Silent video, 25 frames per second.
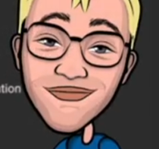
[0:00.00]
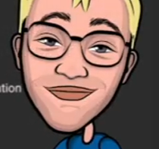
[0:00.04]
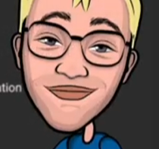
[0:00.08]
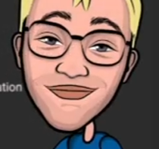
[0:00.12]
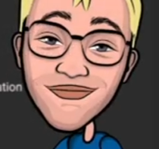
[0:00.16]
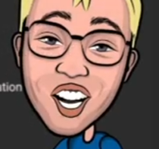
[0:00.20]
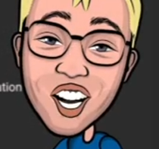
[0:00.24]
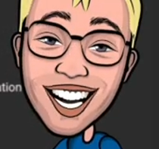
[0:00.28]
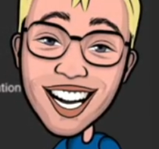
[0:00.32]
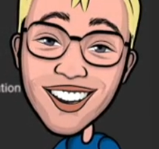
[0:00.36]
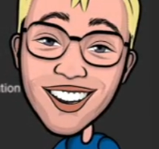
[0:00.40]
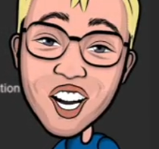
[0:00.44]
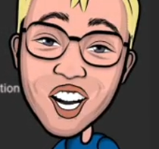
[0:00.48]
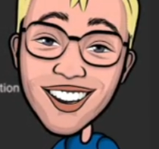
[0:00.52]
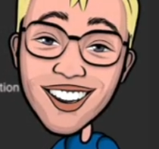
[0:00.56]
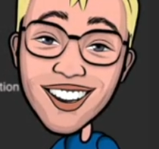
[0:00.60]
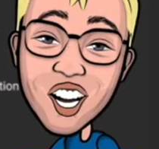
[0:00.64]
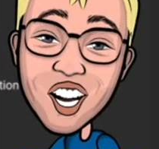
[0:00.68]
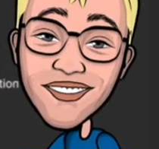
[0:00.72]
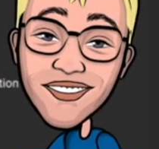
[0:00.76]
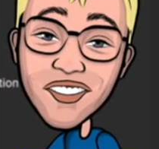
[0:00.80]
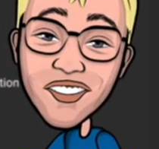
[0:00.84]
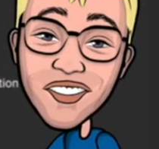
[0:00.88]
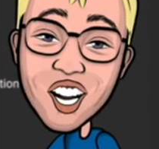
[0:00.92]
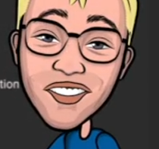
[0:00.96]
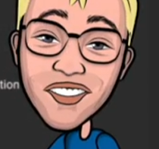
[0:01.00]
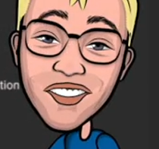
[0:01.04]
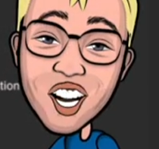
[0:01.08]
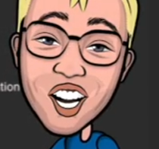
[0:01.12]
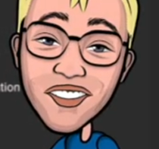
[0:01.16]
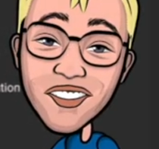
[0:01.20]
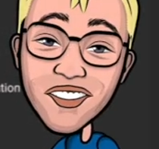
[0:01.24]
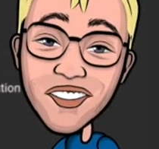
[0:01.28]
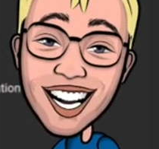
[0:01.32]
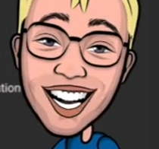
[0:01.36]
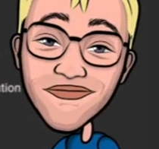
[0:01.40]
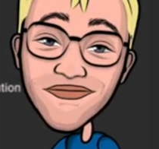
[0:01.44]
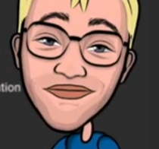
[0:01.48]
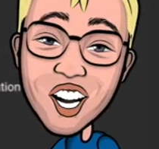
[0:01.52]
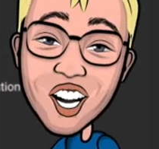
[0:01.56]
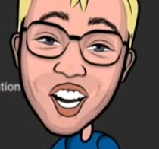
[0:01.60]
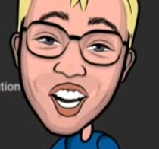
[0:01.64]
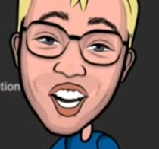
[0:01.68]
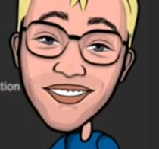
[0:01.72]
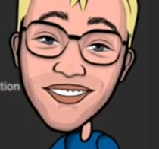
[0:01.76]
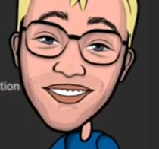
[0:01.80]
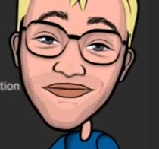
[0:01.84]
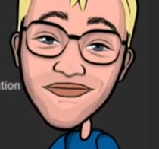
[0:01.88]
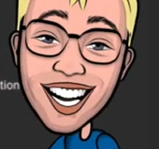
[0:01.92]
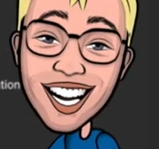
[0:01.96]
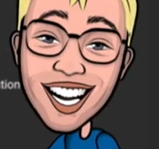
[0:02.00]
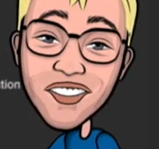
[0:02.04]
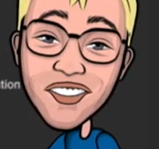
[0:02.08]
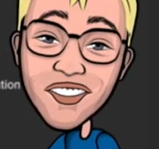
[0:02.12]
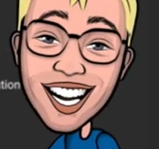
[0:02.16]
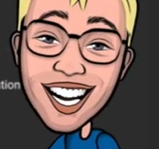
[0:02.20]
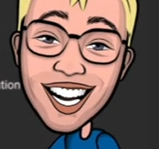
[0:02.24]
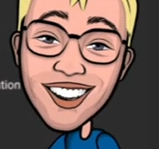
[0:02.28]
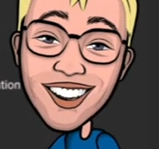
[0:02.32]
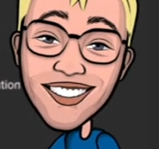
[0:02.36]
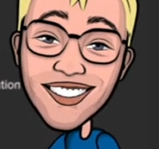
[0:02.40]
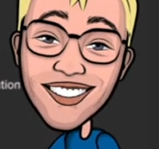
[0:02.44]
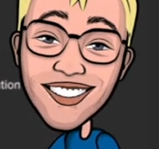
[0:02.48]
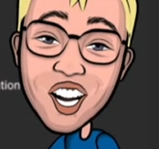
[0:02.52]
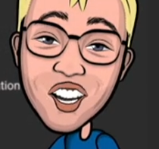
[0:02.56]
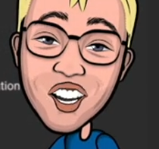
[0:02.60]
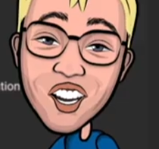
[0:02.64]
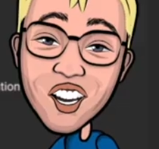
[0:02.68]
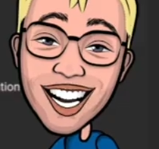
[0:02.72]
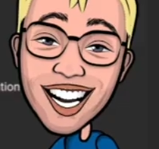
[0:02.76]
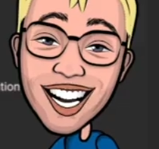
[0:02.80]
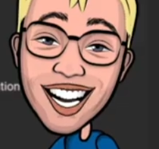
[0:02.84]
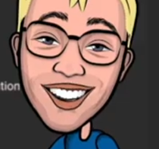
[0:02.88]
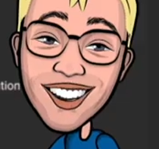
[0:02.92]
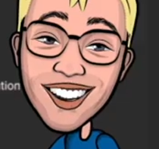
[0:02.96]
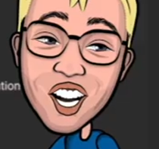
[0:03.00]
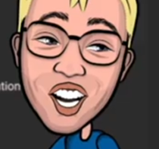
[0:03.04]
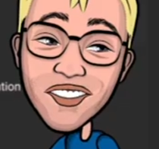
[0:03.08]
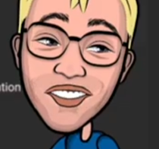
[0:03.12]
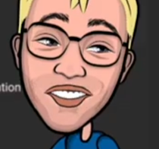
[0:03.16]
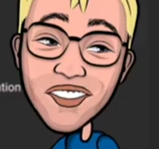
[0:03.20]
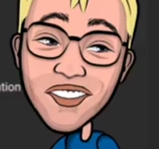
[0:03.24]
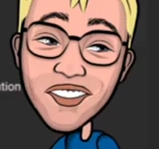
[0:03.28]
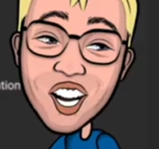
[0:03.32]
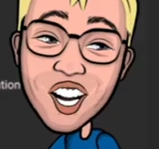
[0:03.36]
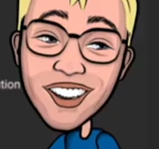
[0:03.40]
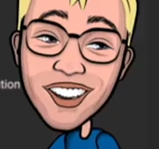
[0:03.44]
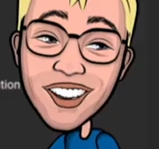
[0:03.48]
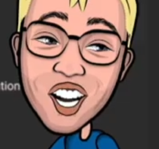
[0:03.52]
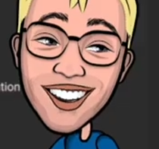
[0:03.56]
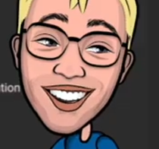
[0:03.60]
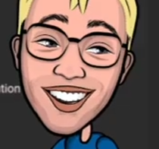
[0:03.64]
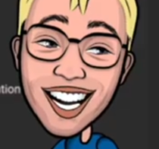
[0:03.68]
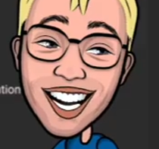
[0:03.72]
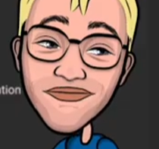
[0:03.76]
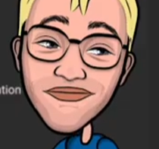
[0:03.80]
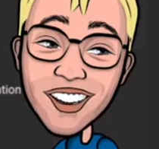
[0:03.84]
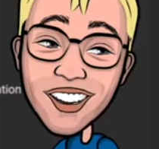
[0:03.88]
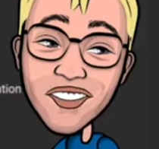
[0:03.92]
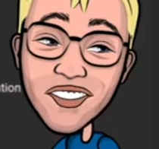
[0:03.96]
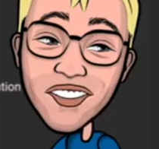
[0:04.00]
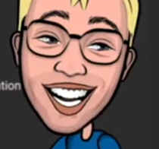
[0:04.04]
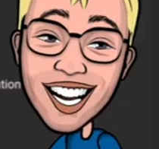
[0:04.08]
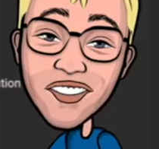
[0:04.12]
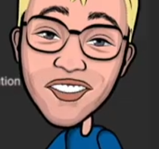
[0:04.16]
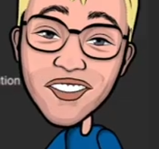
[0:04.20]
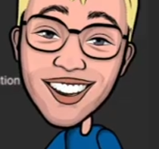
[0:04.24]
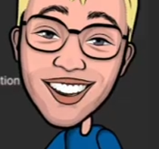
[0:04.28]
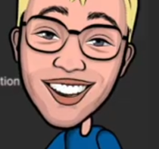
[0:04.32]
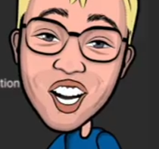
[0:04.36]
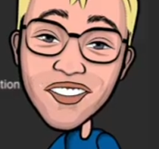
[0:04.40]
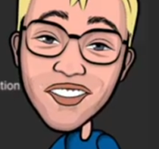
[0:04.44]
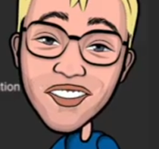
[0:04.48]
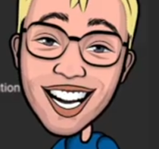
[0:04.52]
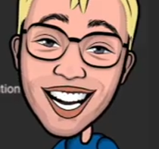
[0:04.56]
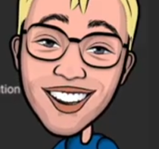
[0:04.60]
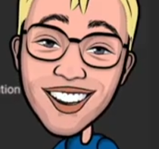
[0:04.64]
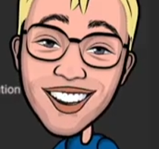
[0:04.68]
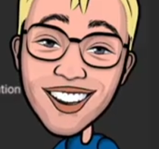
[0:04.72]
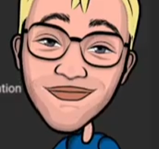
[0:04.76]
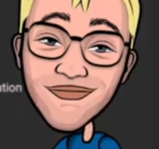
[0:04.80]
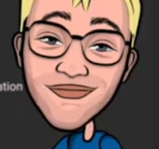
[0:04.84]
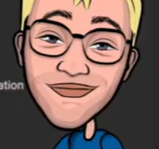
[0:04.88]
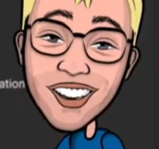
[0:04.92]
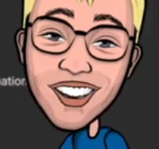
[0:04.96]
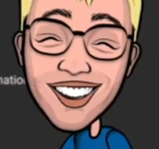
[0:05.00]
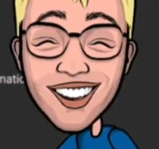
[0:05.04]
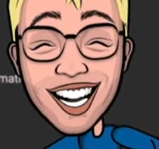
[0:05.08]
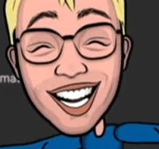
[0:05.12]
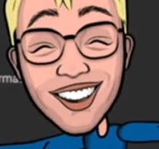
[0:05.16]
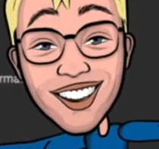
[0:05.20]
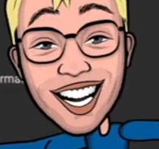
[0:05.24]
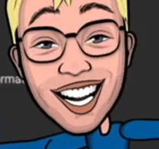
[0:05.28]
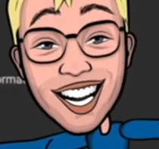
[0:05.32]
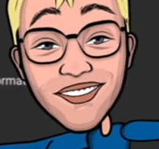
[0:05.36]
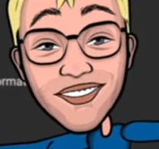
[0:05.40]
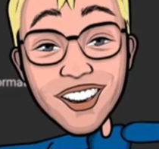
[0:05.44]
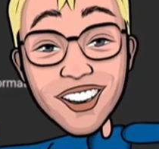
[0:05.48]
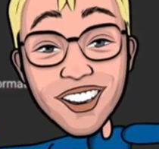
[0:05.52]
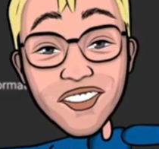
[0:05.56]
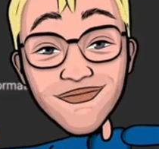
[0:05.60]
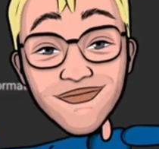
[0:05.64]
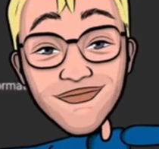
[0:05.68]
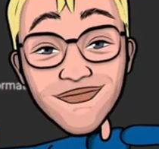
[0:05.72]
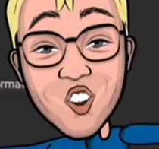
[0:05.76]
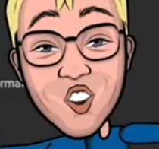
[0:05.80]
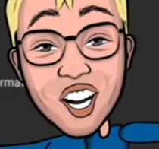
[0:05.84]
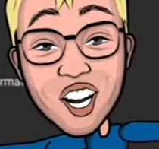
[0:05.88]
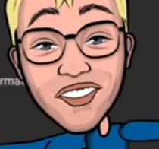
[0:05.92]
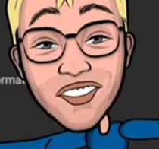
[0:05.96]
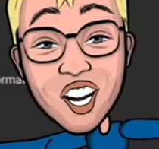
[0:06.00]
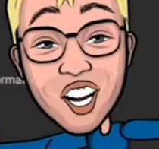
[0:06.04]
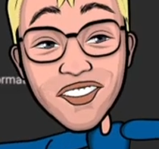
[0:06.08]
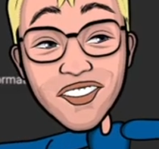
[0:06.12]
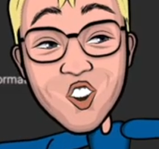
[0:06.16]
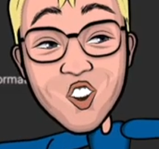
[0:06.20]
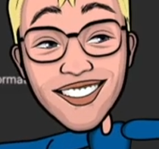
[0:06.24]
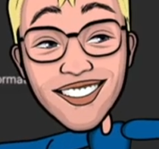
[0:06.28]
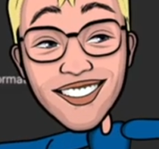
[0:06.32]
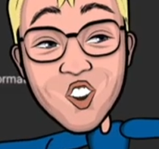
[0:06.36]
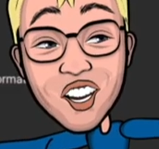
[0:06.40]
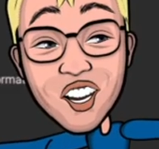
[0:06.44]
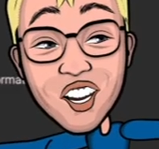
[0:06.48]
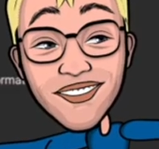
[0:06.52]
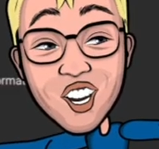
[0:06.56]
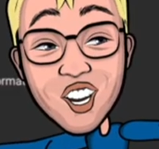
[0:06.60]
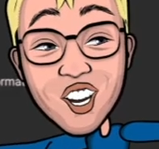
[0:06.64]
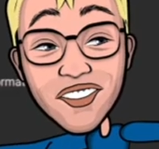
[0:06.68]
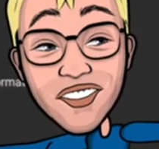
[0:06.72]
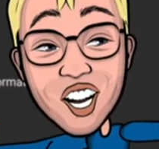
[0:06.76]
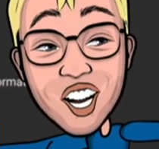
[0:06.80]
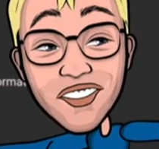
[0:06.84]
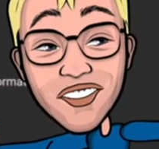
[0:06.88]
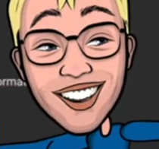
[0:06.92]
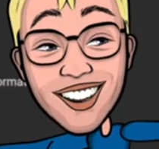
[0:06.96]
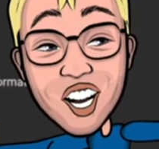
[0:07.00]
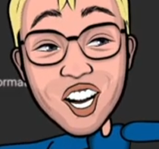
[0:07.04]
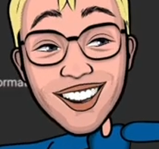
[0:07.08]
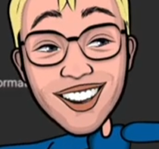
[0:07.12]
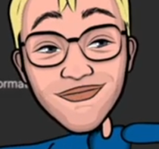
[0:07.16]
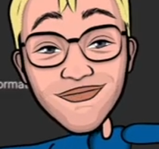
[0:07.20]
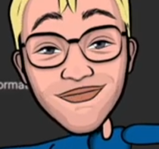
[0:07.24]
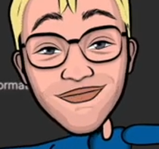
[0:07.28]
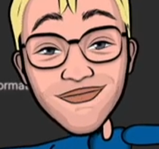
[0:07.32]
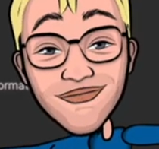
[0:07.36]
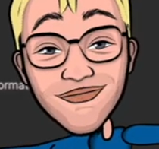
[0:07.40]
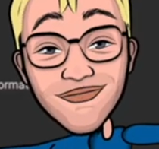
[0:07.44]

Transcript: And they did give context above by saying you're writing a college application essay, and they gave we were focusing on.